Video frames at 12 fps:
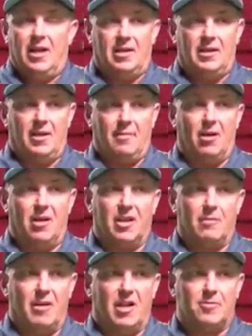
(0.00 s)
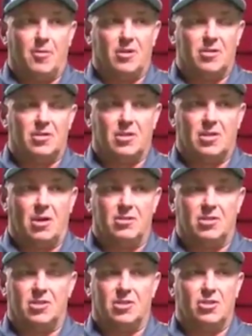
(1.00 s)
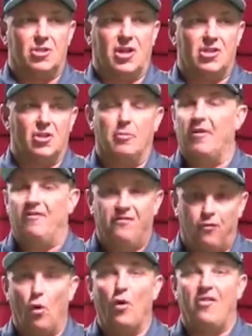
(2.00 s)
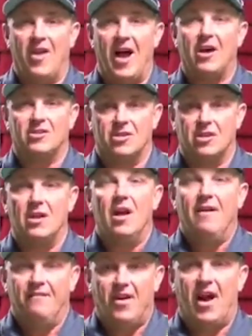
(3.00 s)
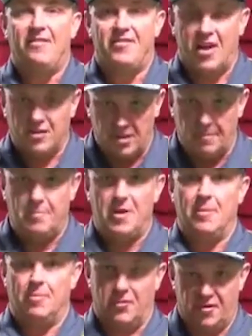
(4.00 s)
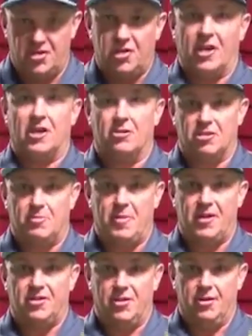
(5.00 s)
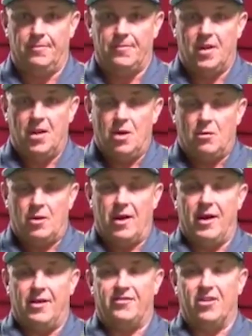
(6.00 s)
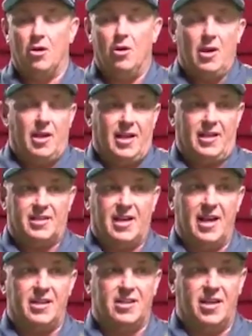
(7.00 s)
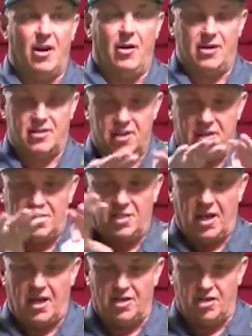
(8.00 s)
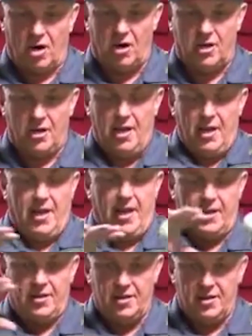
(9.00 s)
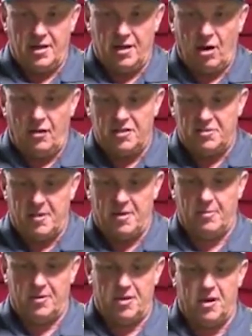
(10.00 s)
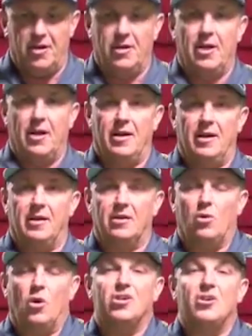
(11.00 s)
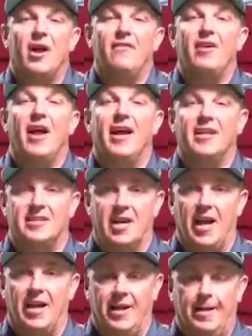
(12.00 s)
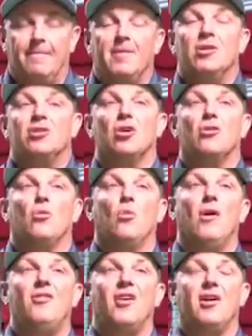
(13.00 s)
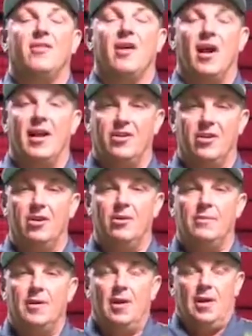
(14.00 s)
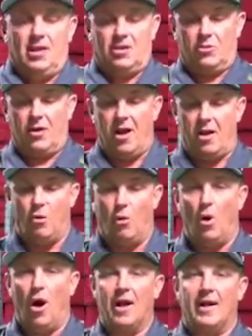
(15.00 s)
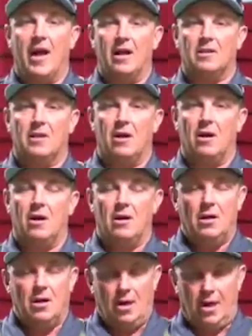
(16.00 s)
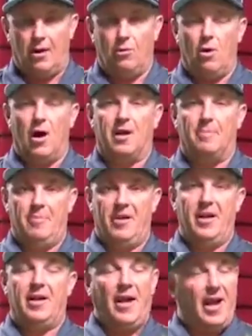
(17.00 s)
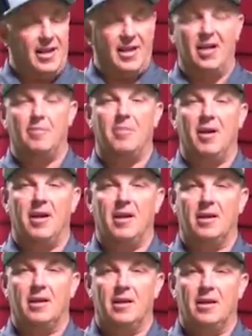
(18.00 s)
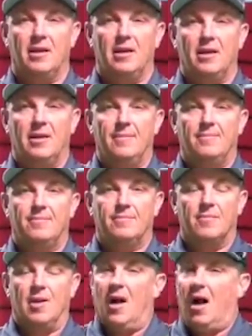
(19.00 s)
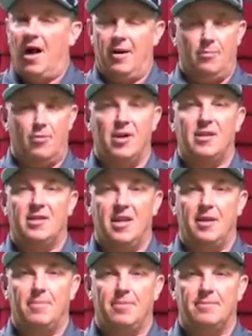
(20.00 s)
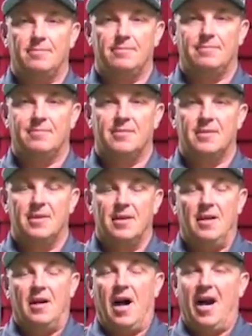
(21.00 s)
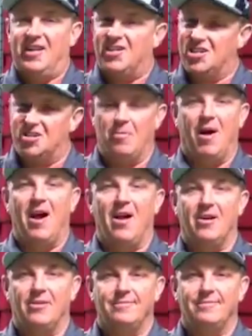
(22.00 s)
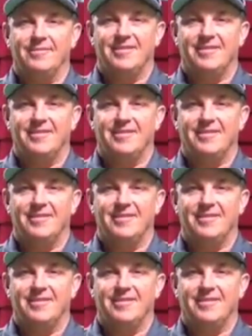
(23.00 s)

at the American Baseball Coaches Association, there'll be 4,000, 5,000 people that you got to go speak to, right? And so it's kind of scary. It's kind of dark, and you get all these people, and of course you have anxiety. So the one thing that I do is when I walk out there, I walk big, I get big, I breathe deep, I smile,